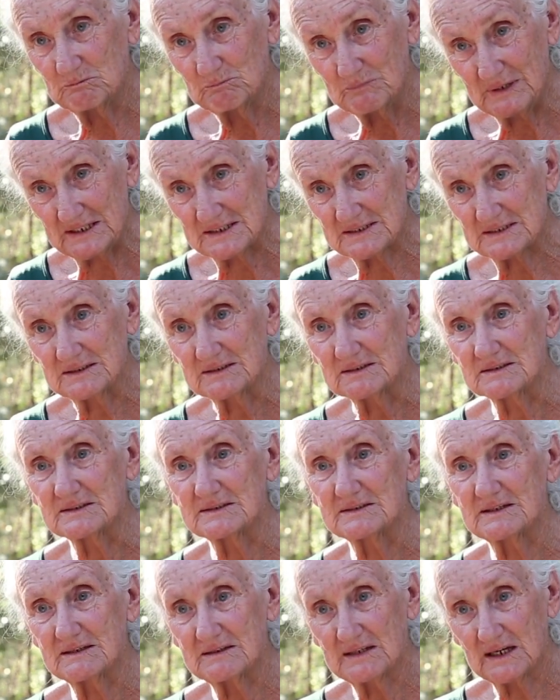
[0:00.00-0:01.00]
medicines
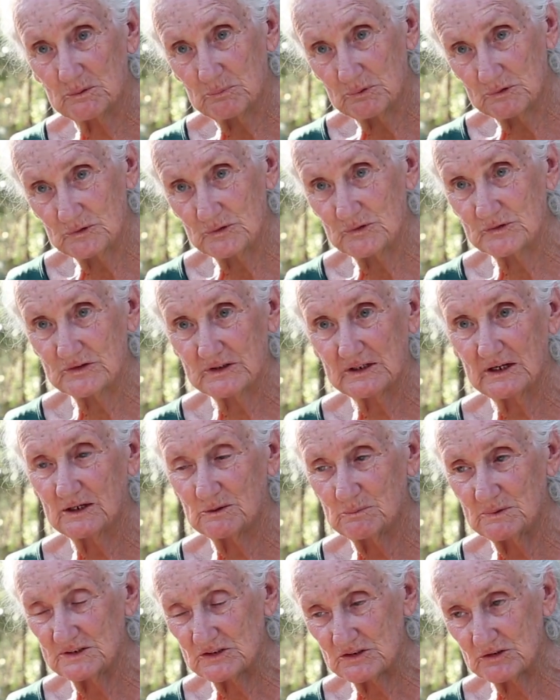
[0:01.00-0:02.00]
that they produce are
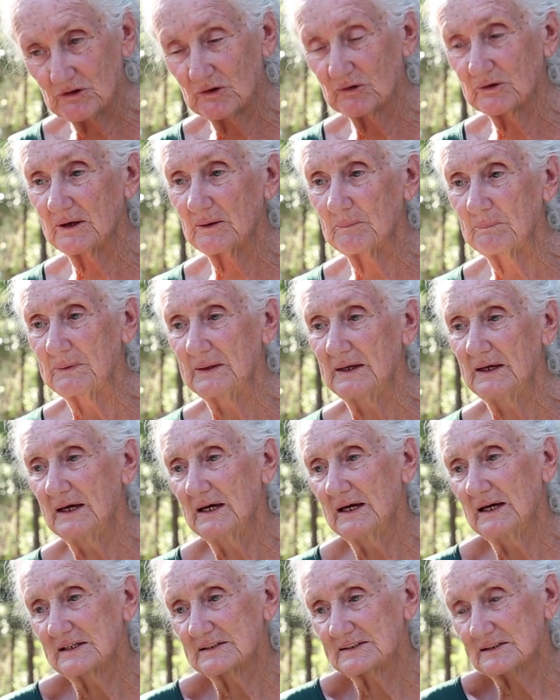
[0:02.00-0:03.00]
going to be stronger.
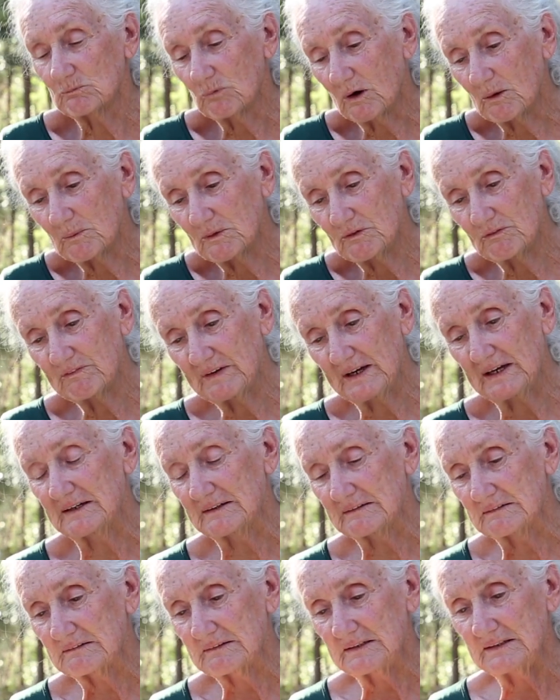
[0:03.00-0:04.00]
So what we
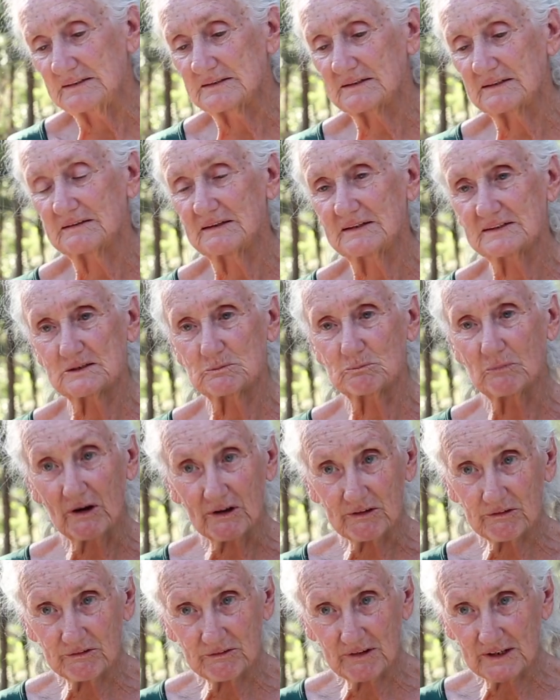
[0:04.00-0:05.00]
found is that there's a
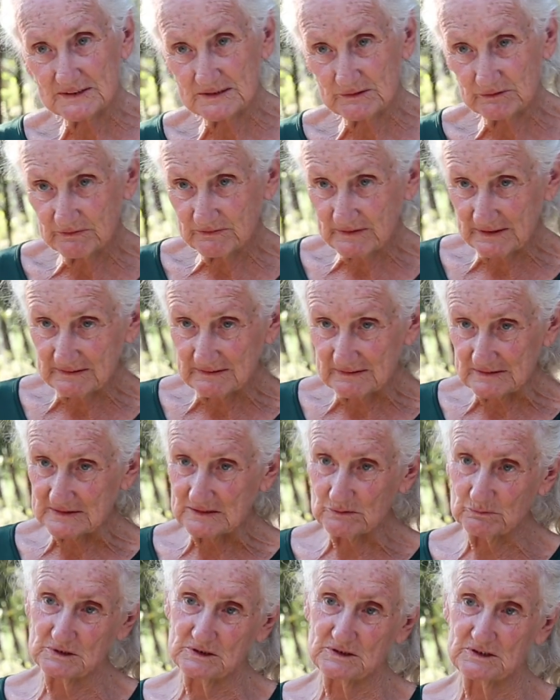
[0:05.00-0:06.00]
mycorrhizal
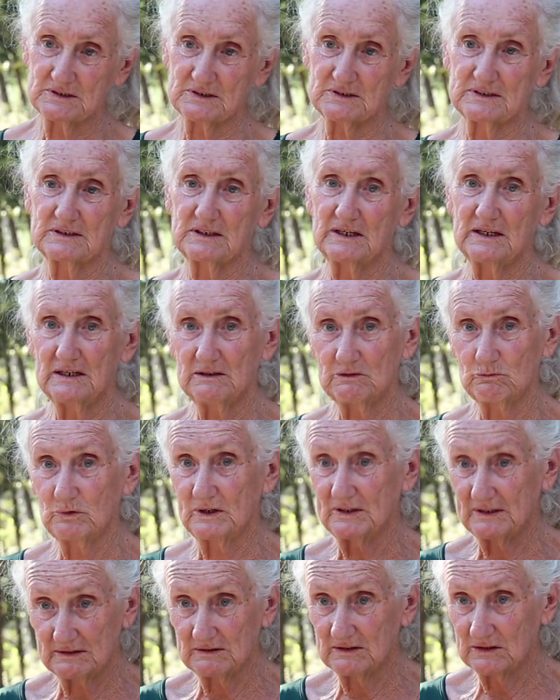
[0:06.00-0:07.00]
fungus which is
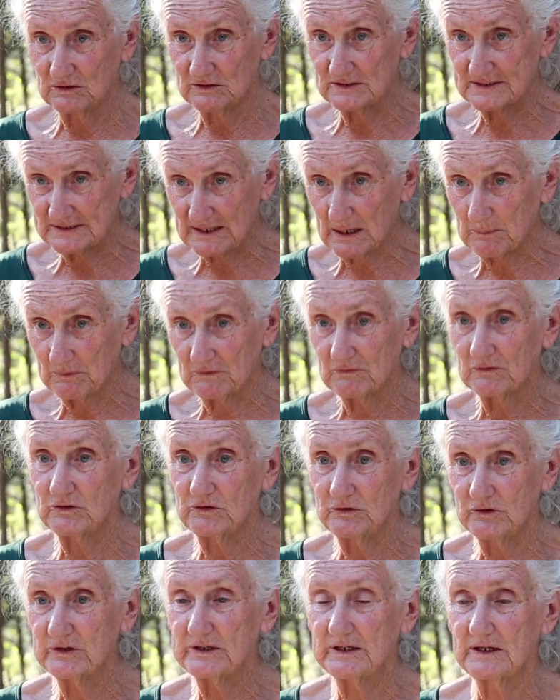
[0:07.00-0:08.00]
within the sap of the
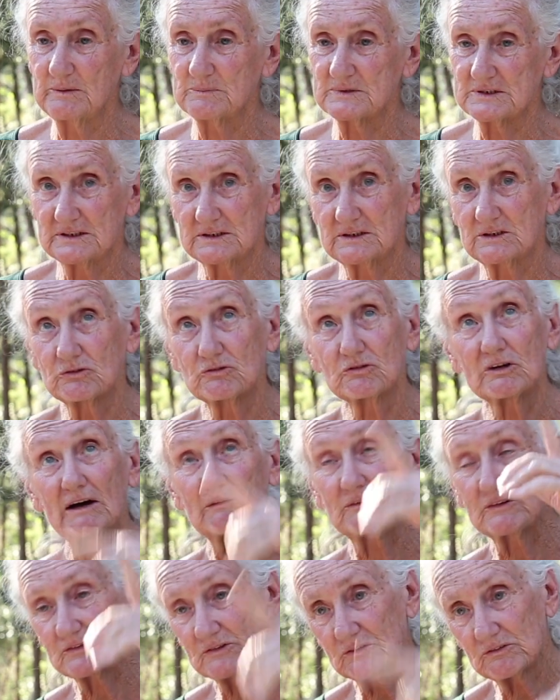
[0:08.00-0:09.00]
eucalypts, and it
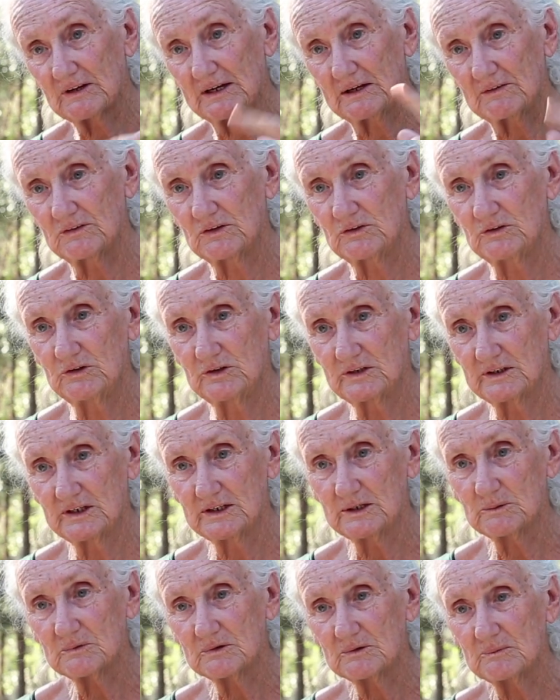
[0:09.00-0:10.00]
travels around the
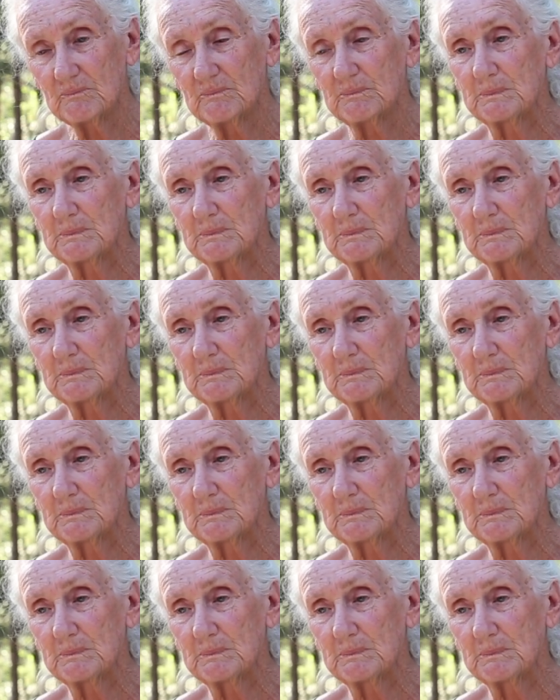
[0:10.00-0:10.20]
eucalypt